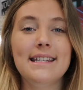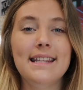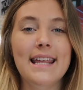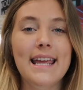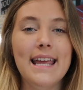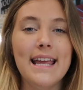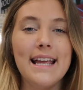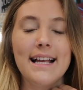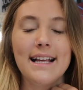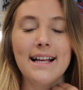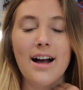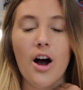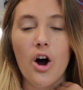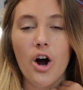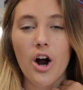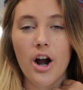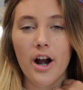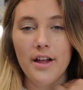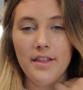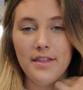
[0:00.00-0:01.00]
thing
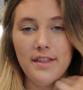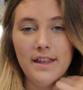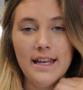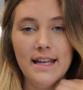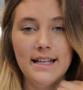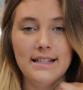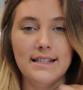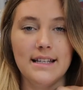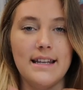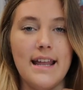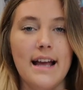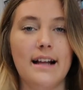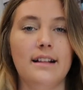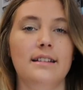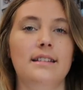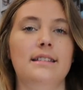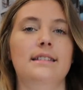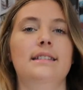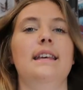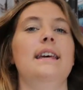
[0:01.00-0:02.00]
are these
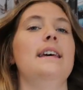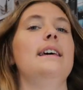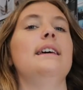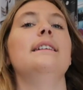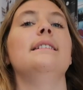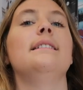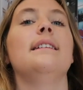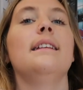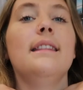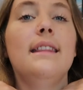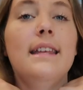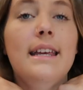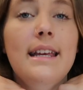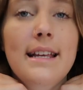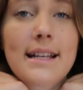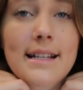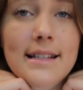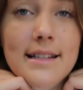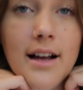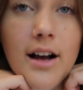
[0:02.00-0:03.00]
necklaces.
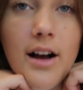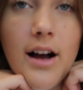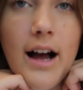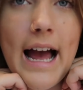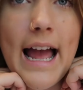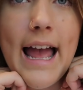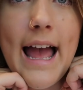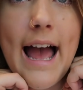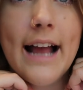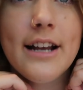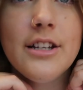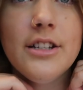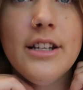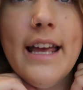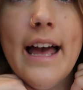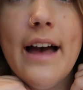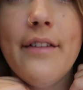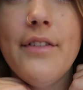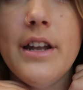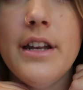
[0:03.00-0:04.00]
These, I actually
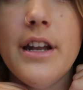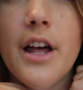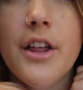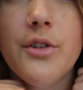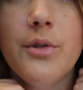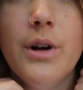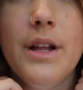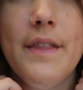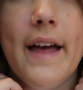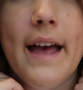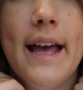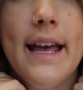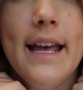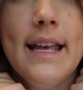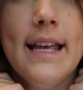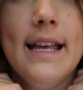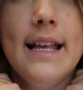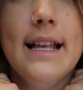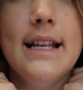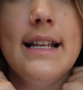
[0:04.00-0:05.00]
have another one that
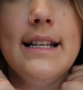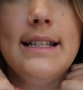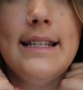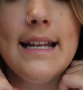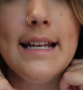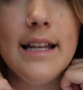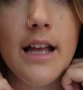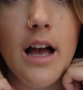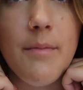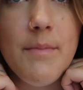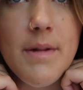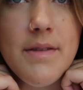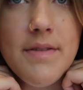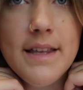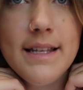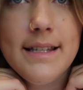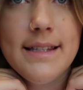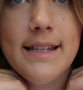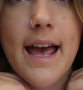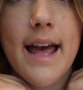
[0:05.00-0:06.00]
didn't come in
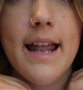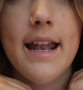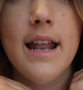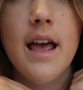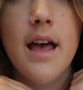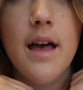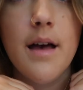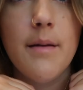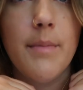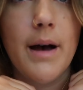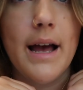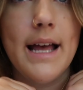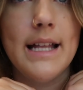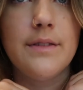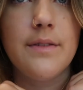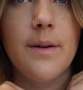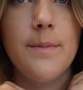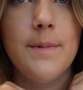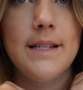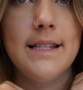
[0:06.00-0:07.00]
this set, but
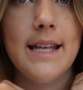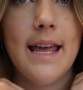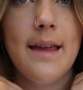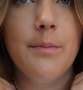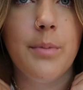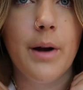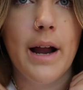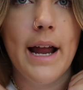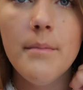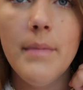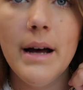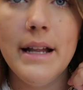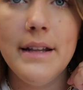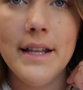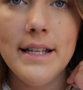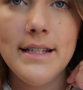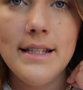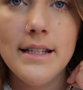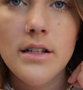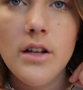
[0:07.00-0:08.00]
it's from the same brand. But
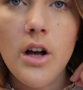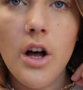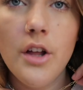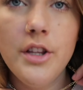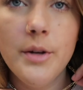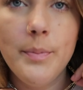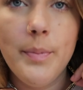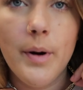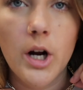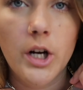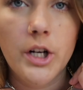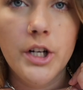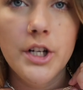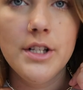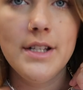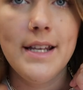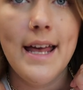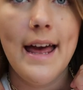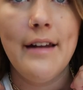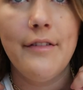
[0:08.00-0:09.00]
this is called the Parker
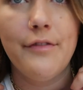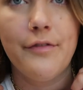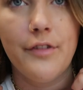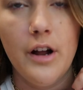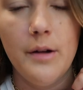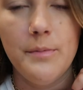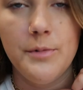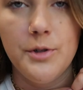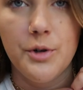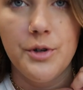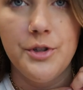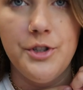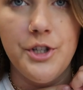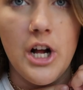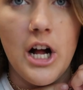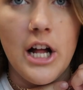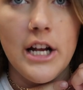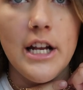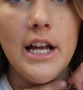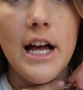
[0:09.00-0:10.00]
set from
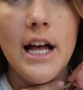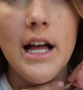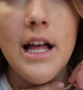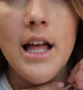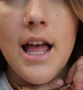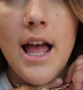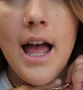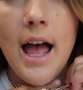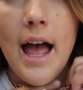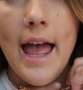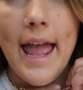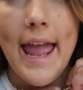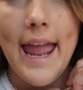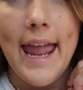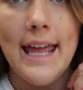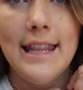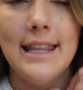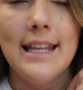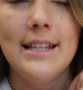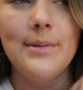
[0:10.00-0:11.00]
Georgiana,
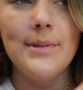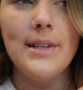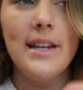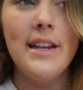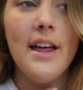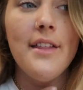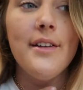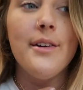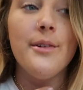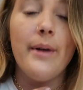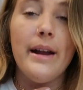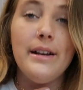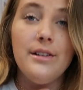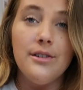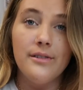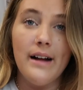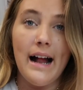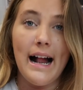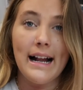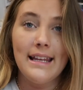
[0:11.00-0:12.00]
and this was another
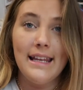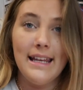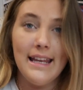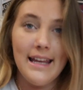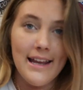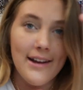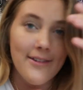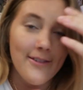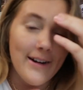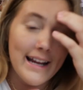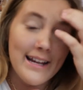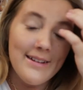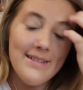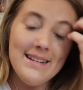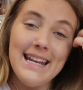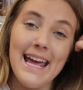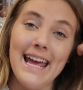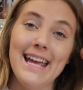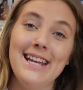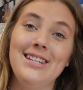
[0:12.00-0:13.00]
Rachel Radke
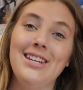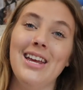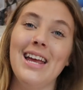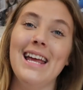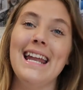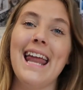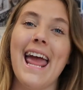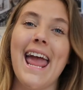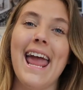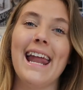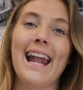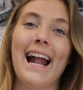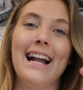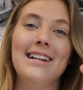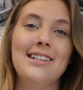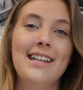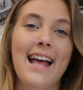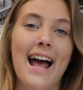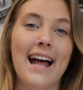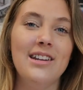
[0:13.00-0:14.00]
recommendation, and I
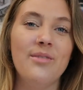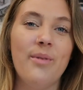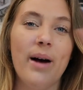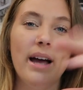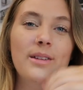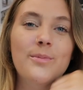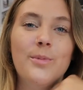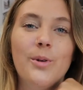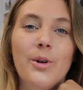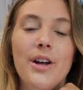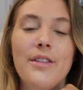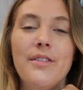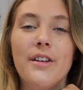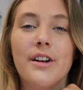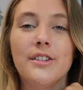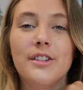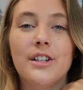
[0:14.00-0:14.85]
just had to bite the bullet. They're a